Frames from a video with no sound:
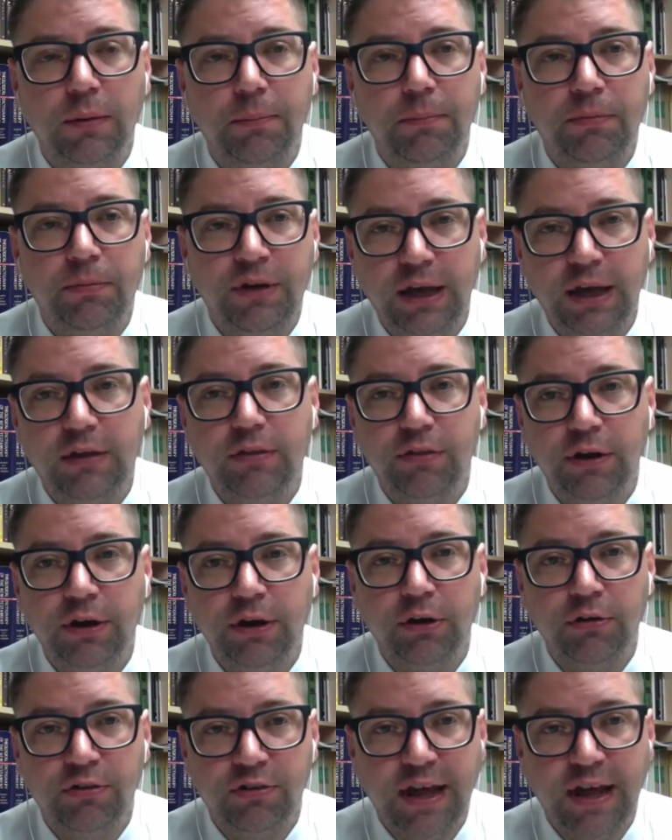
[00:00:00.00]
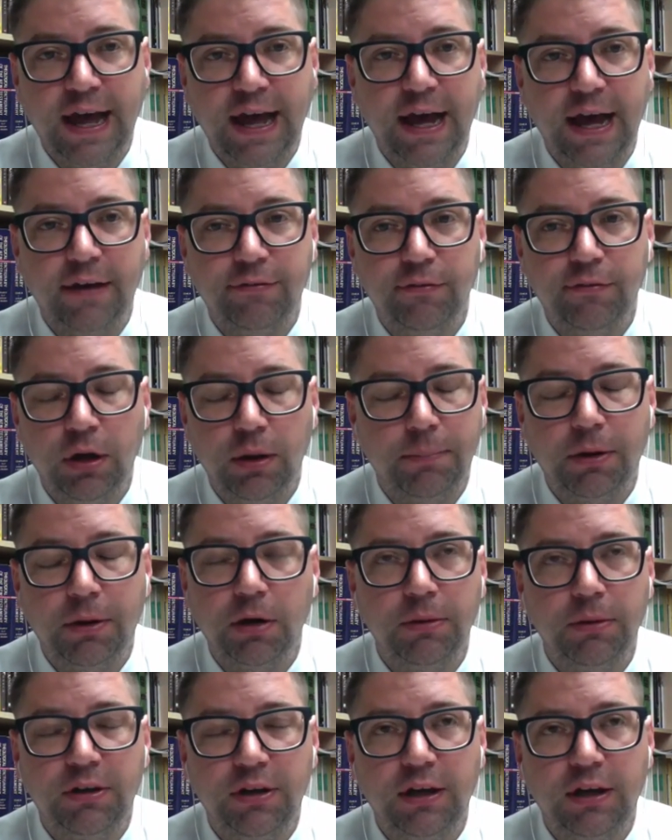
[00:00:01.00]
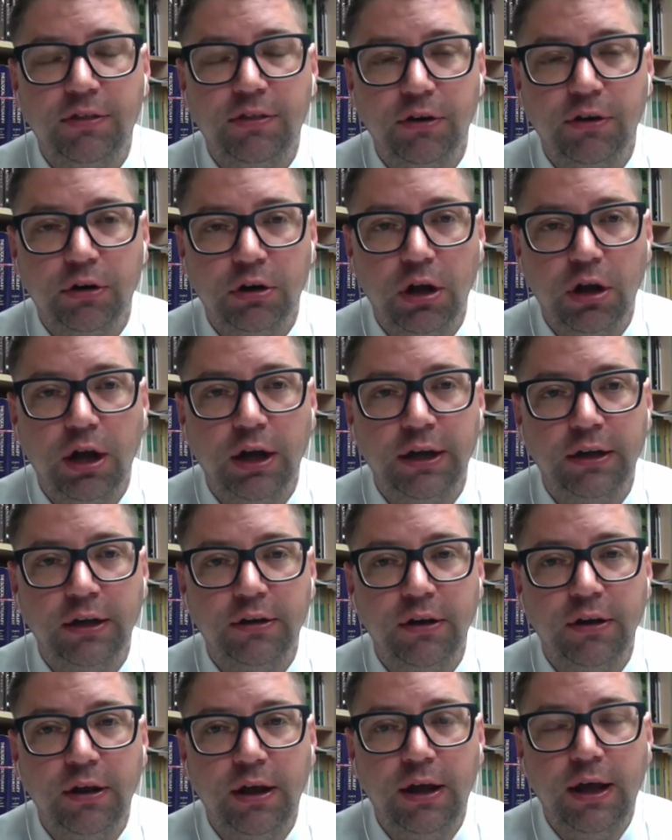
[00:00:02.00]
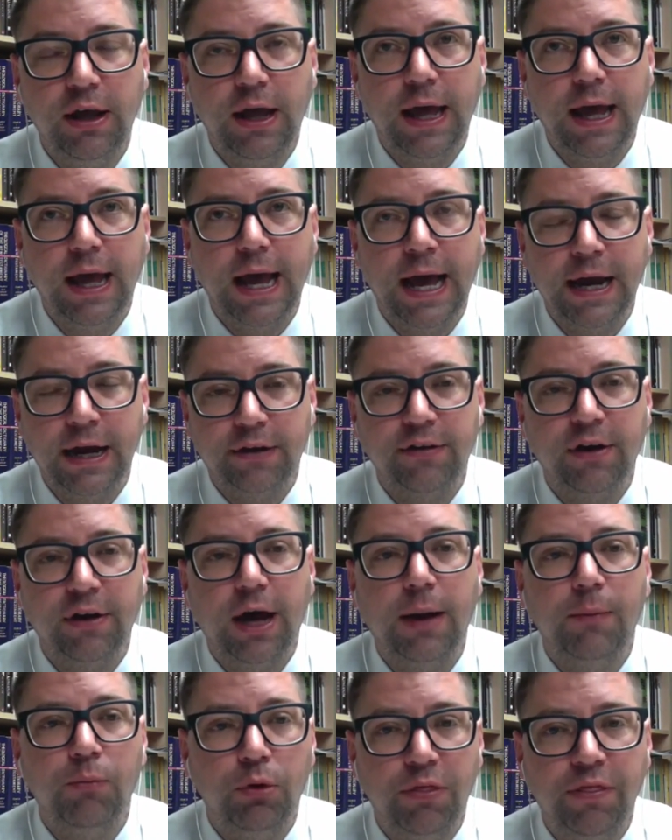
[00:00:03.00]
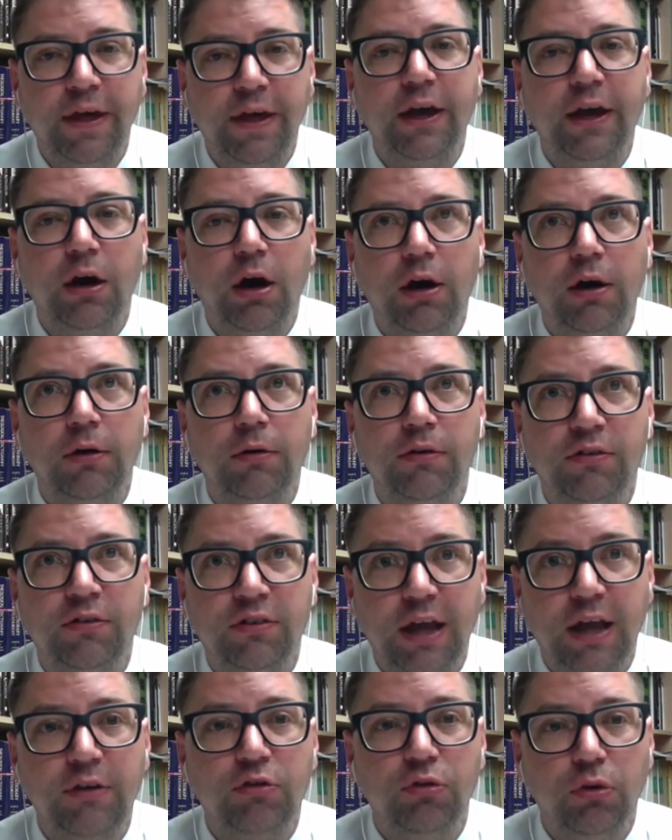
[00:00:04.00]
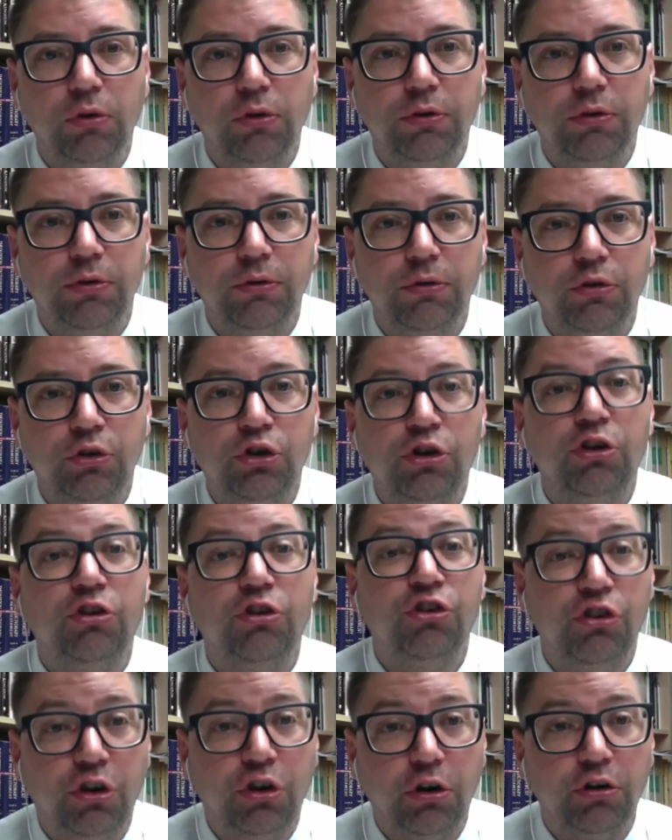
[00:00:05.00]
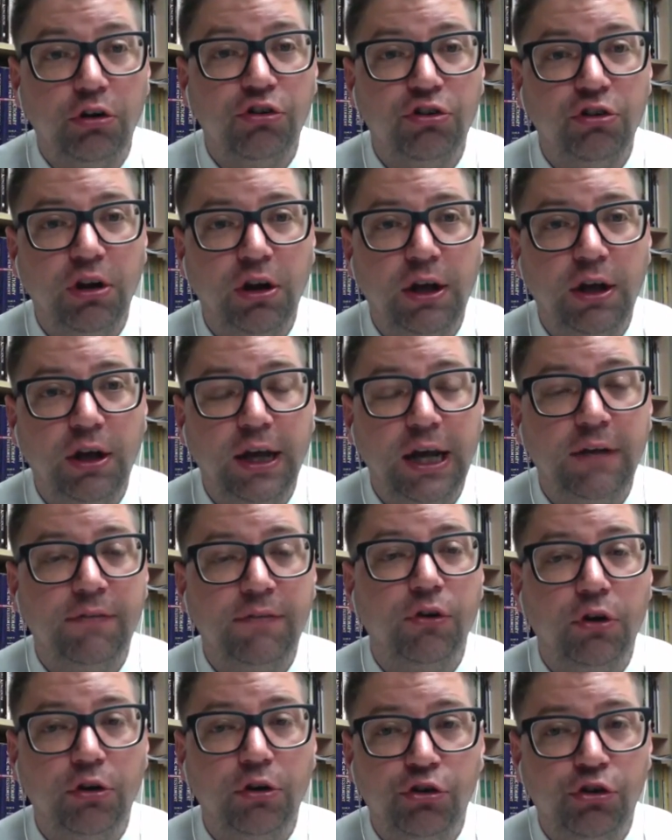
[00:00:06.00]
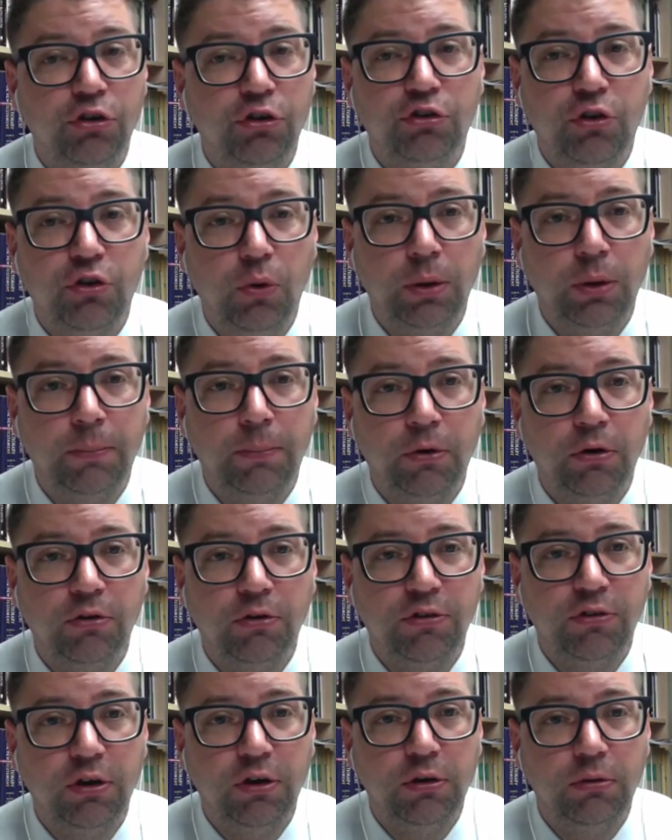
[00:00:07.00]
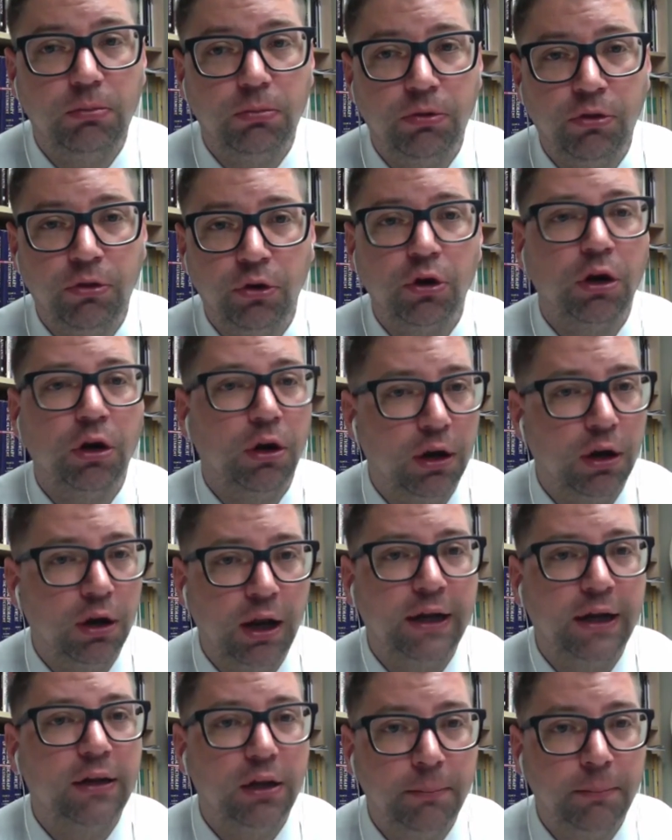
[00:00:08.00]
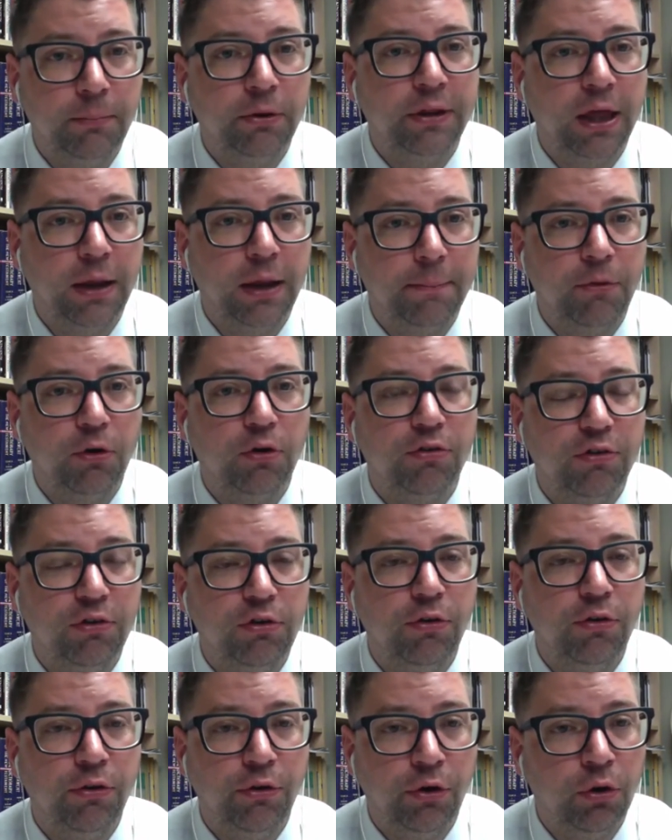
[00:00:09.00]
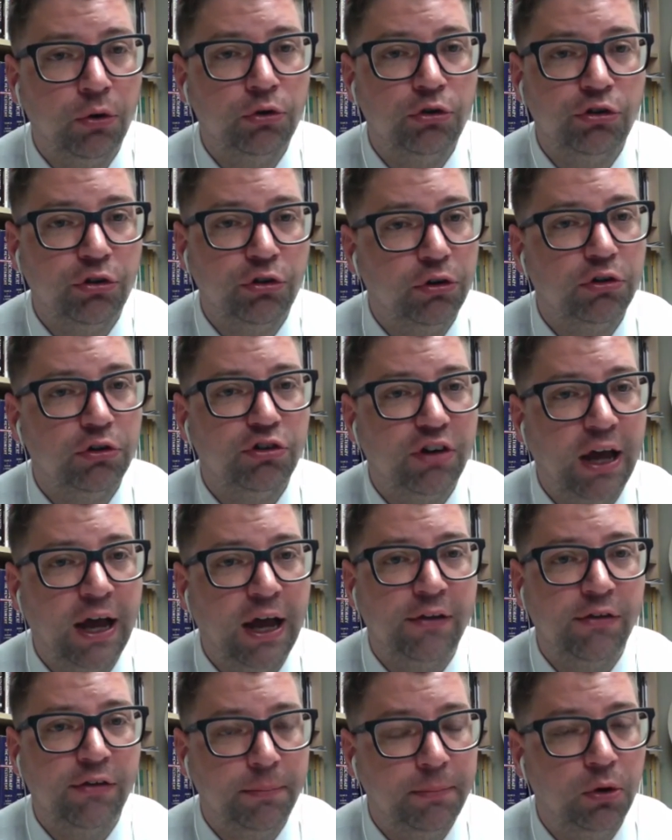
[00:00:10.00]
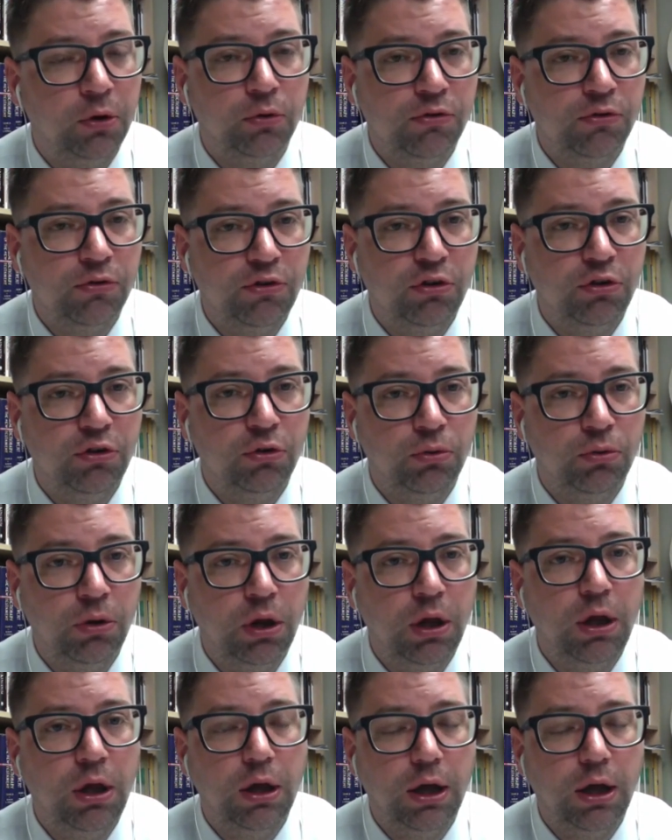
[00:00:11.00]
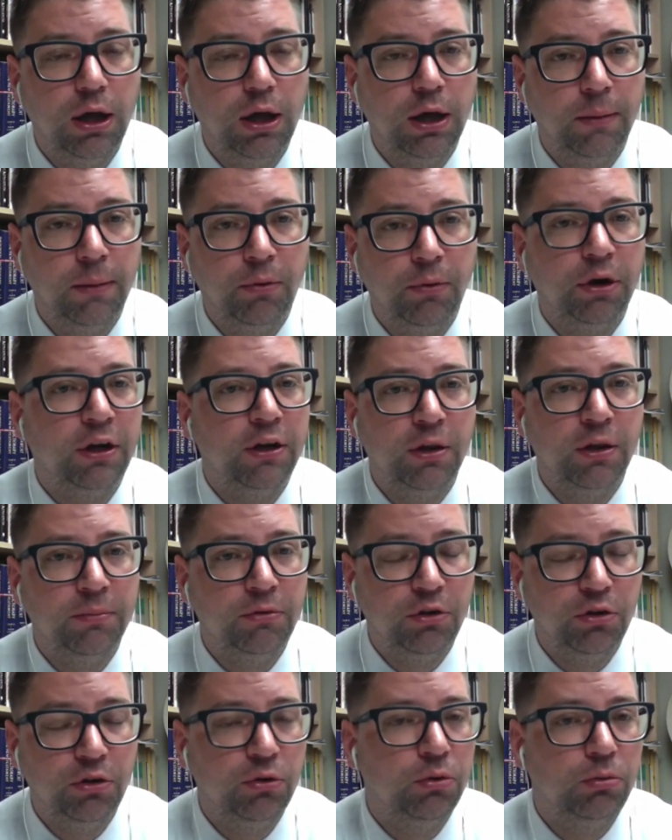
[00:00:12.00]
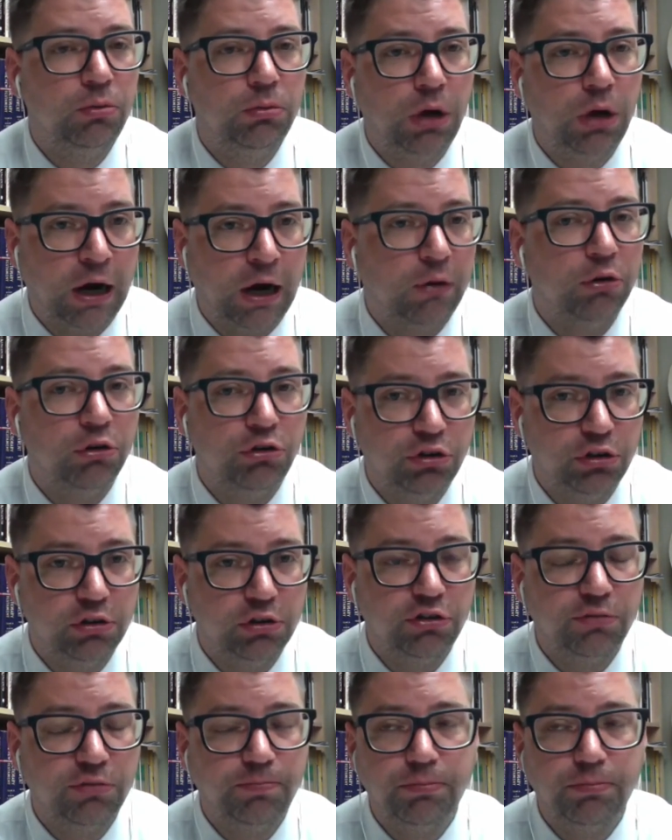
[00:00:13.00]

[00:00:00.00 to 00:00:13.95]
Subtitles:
take their take their client at a time when they are scheduled to church. If they're a church-going person, they're going to likely bring that person to their own church as opposed to bringing them to our church.